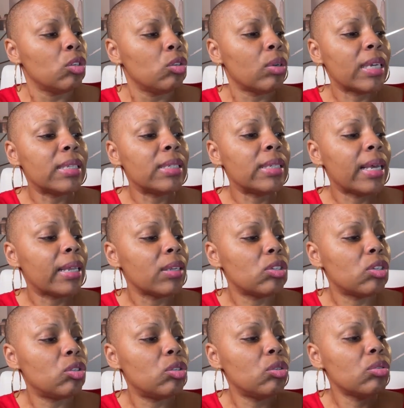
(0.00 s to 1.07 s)
You can tell
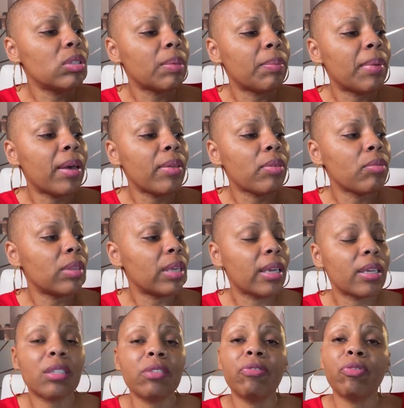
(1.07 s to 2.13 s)
it to do some other
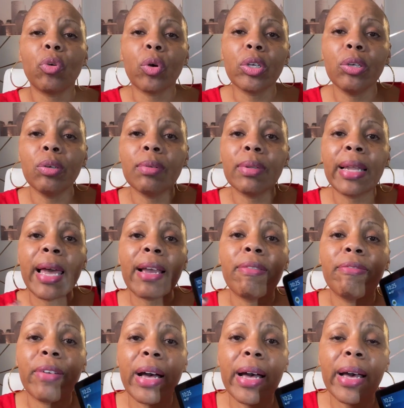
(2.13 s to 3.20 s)
things for you, like
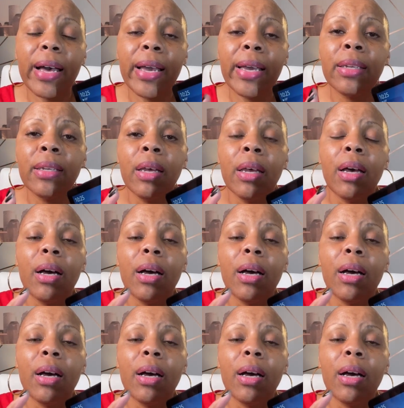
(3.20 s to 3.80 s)
find,